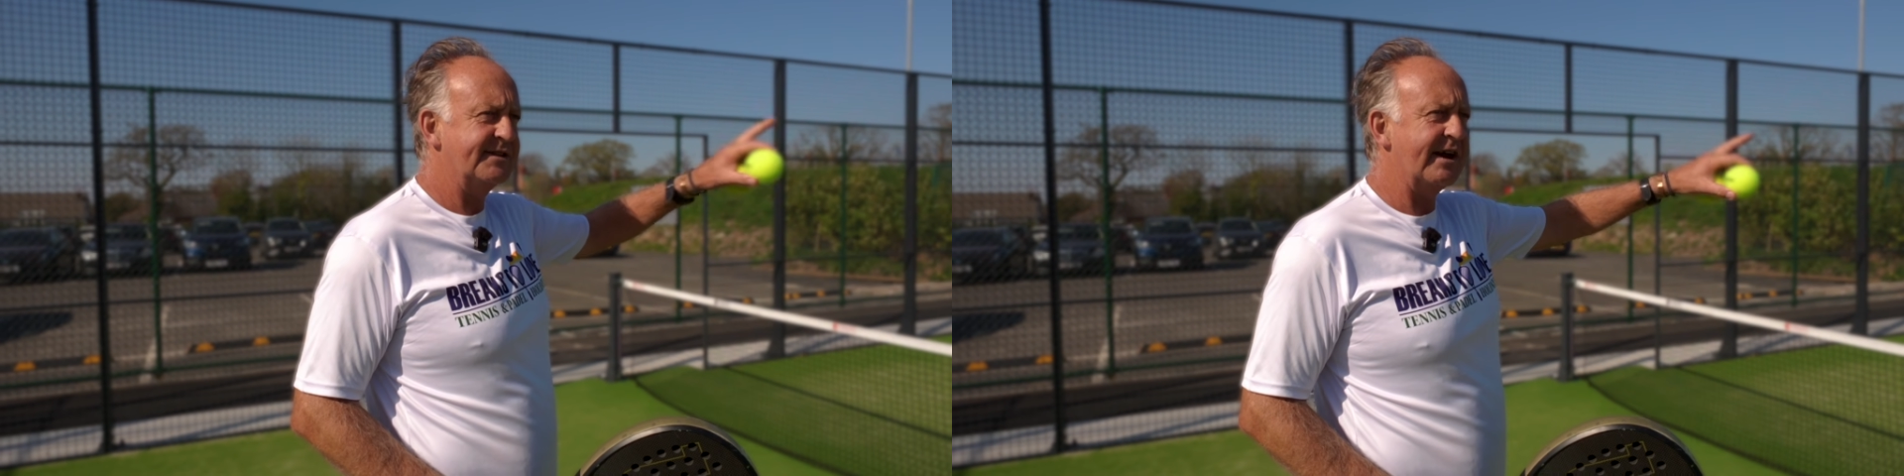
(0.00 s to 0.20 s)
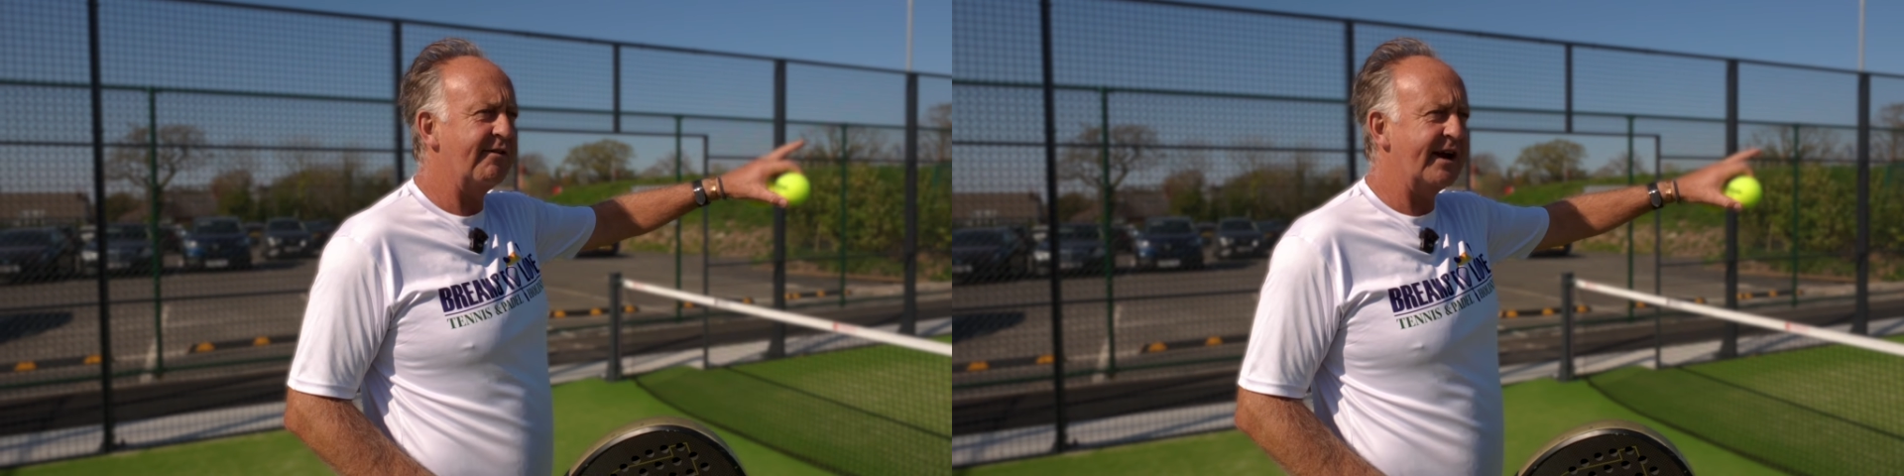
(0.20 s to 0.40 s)

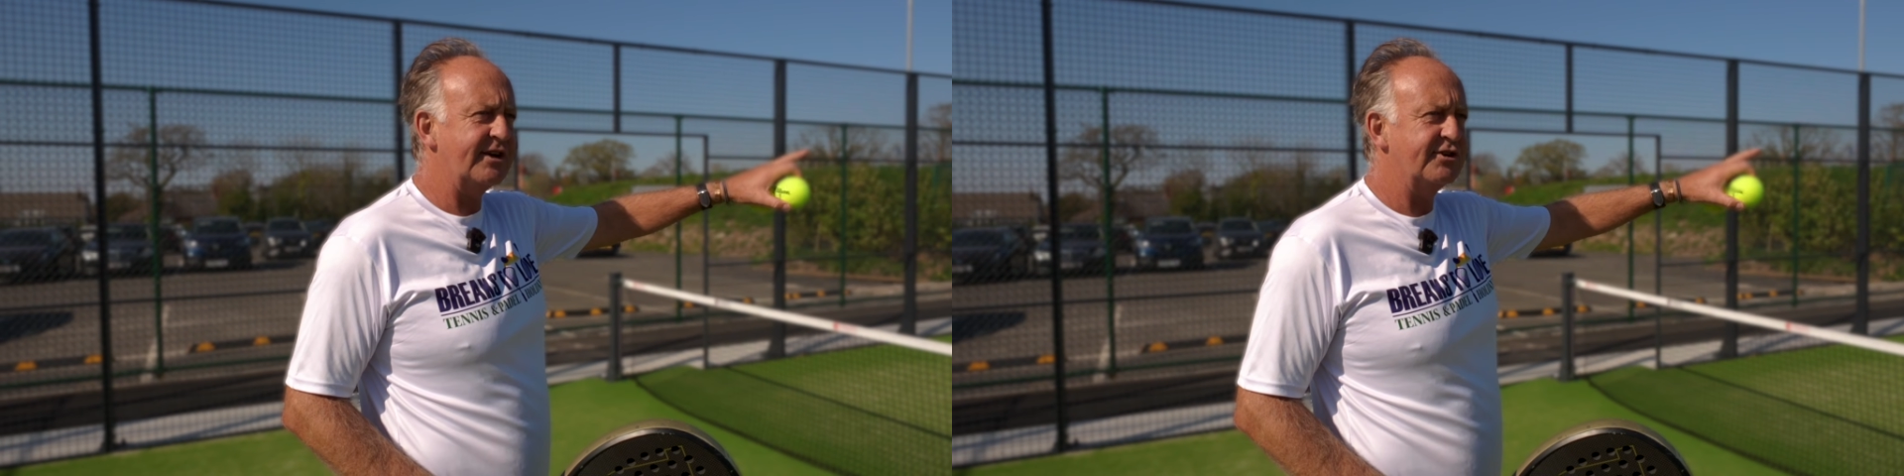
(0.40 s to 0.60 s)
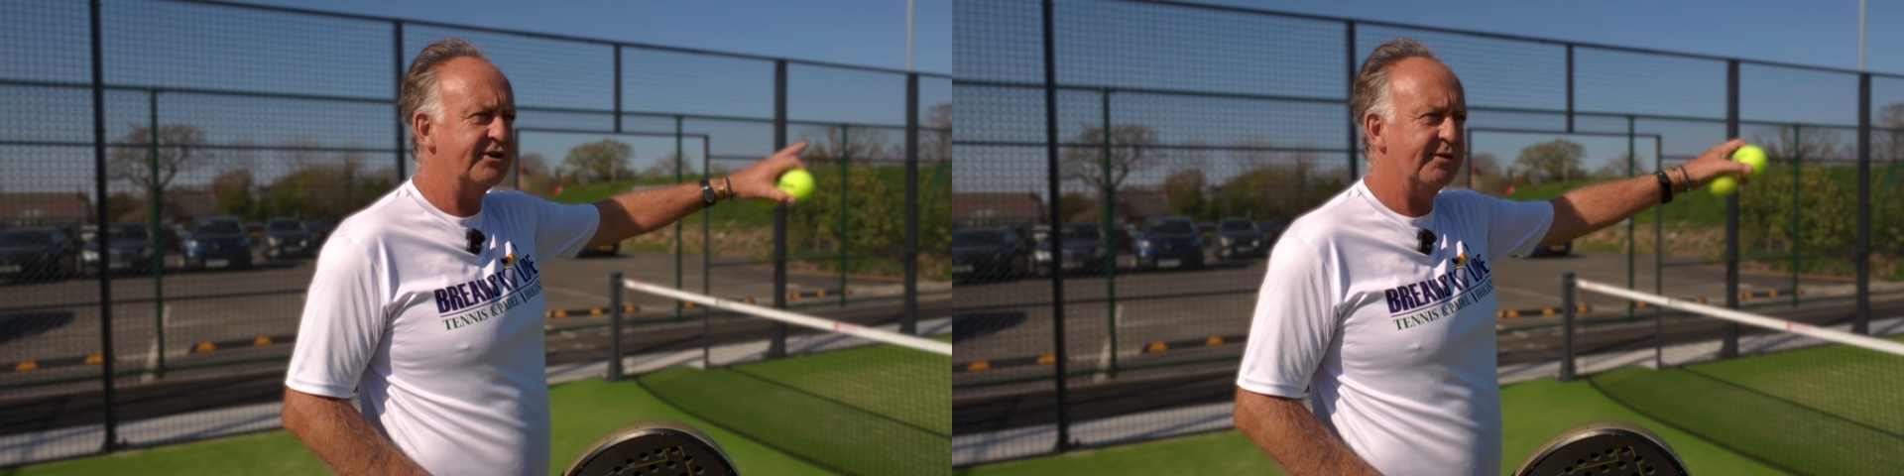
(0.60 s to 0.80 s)

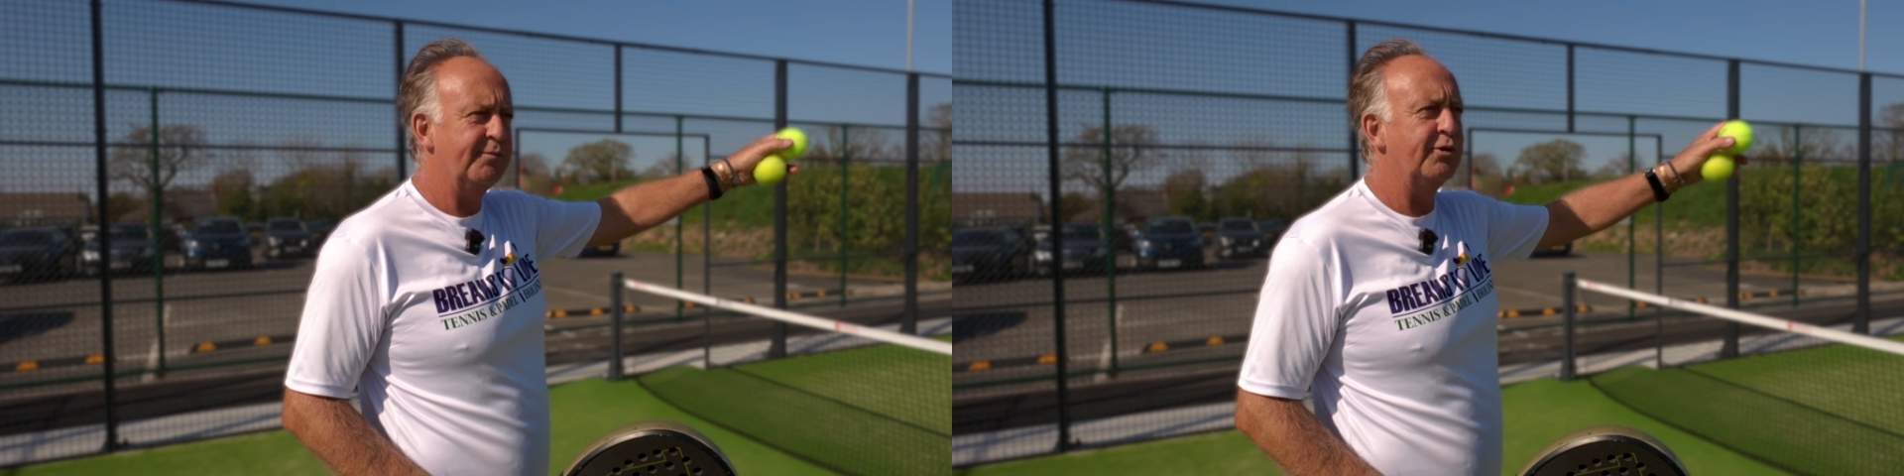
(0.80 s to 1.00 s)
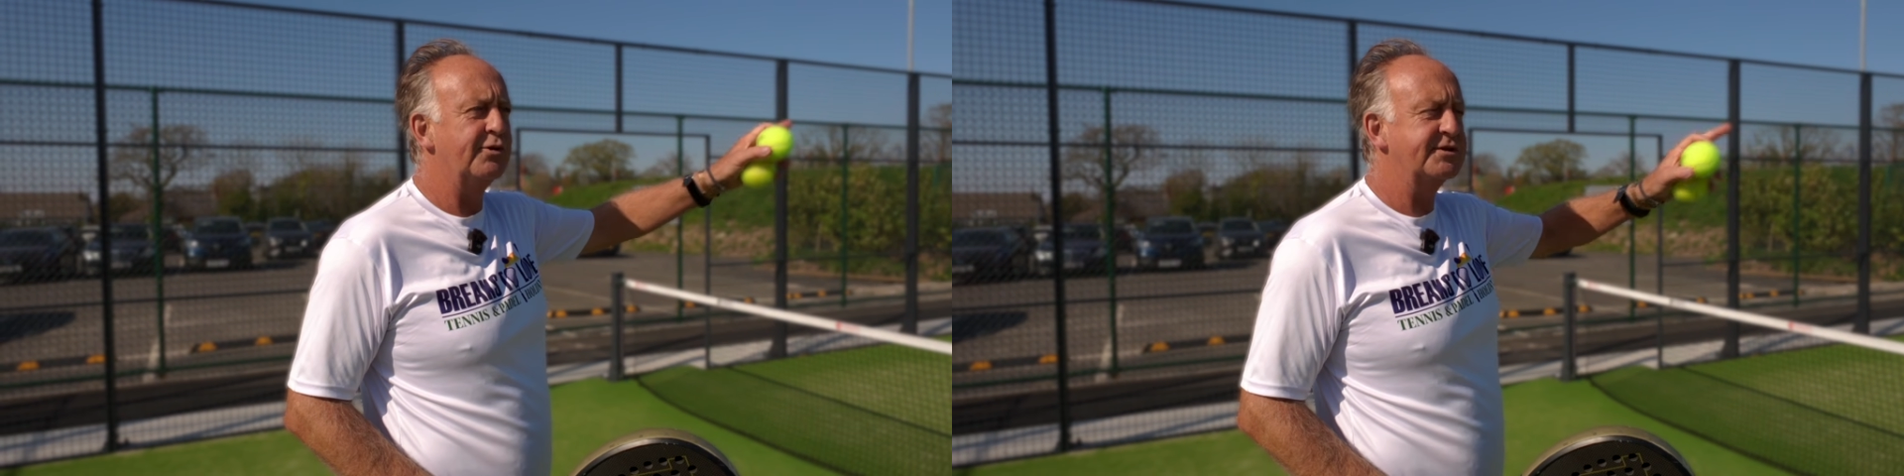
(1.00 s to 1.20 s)
direction the
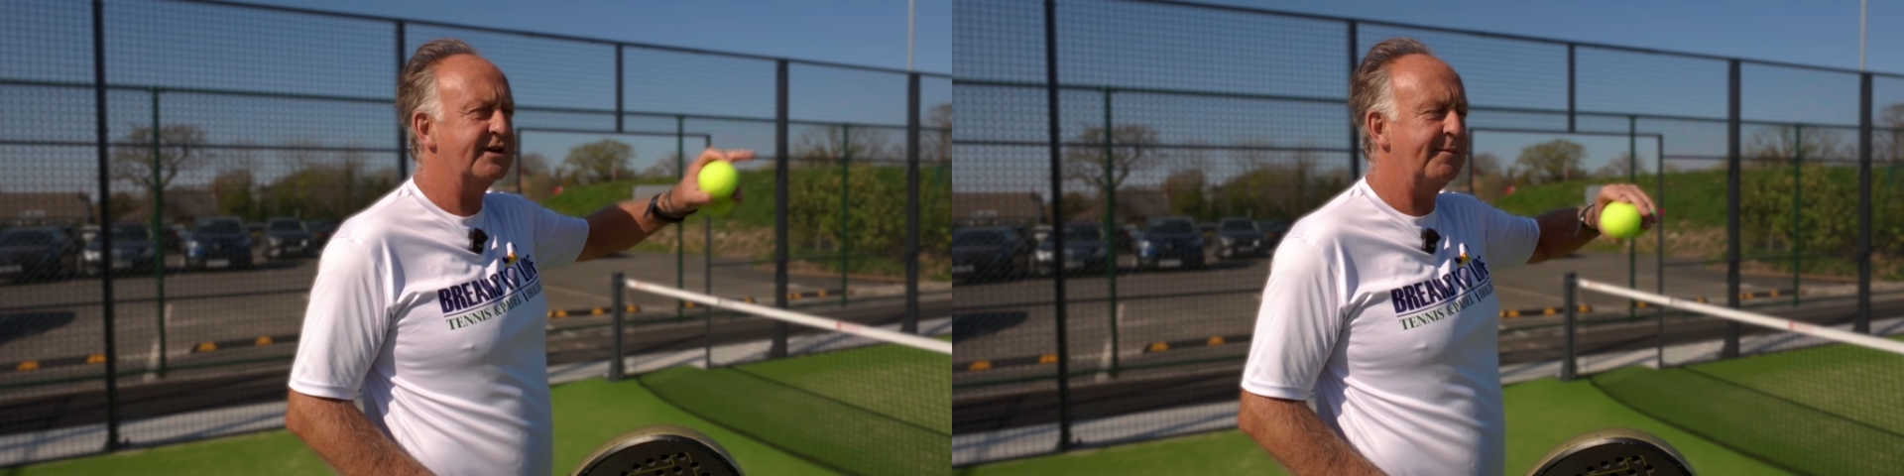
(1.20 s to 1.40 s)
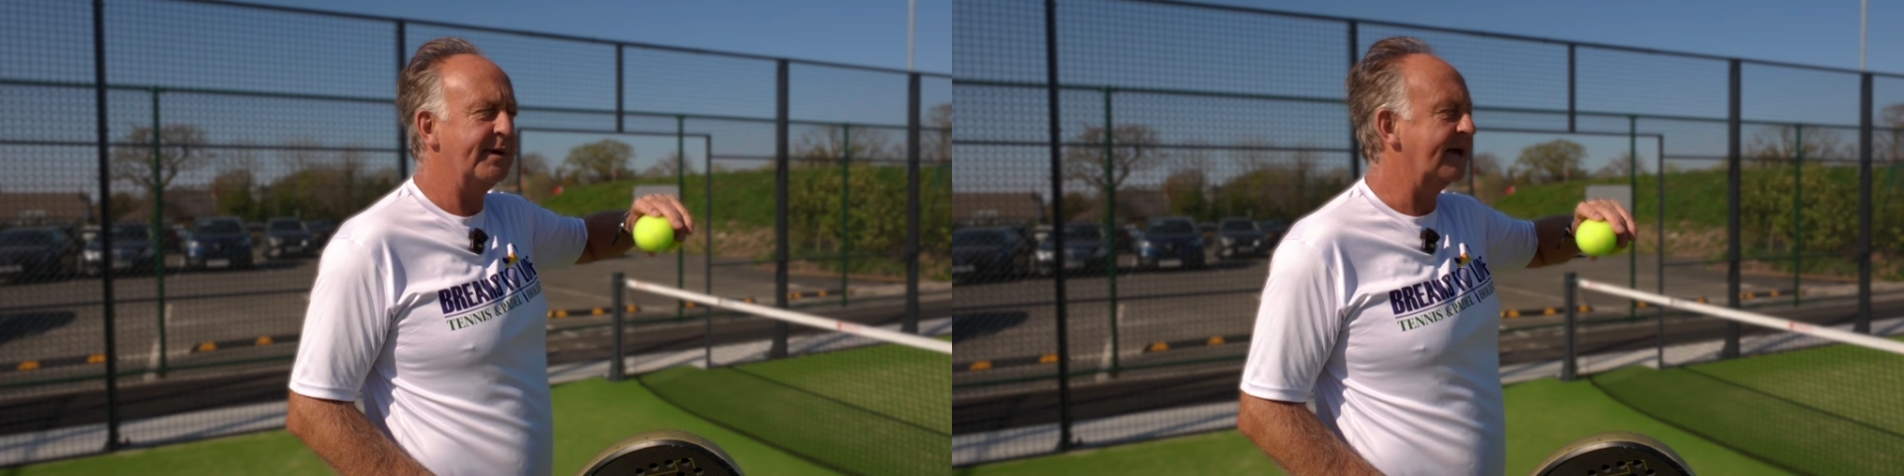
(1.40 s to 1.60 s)
ball's
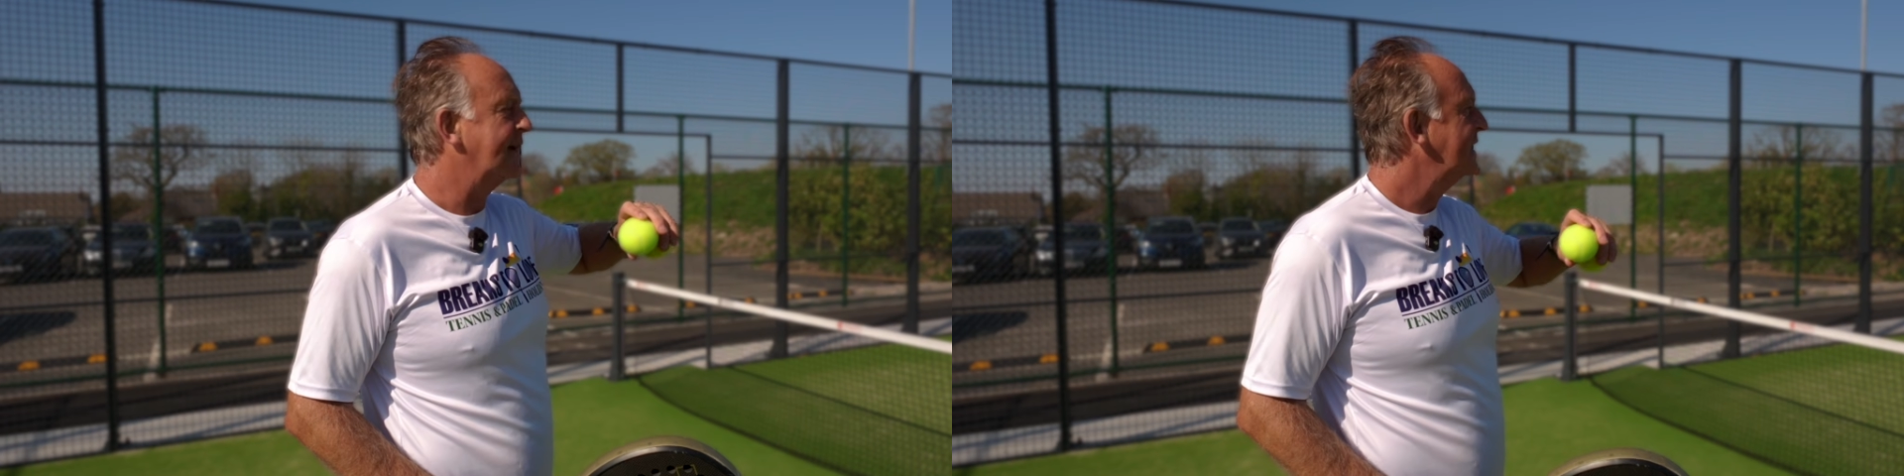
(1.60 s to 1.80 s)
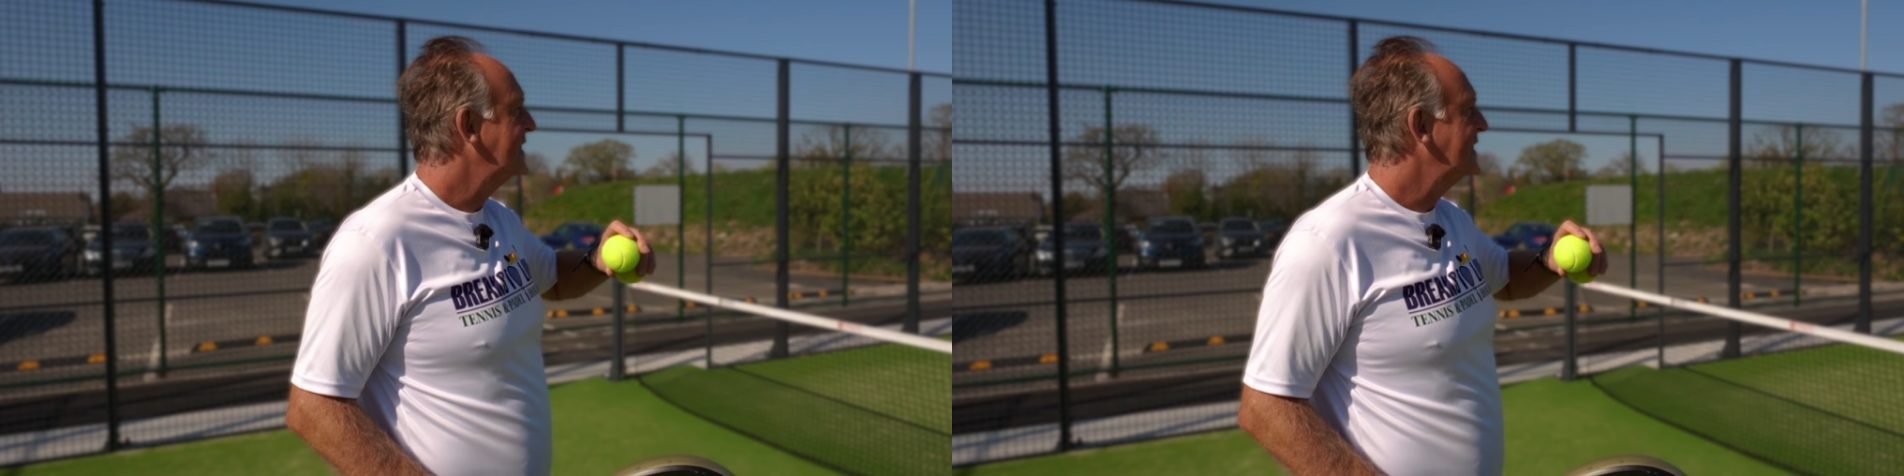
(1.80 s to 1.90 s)
coming.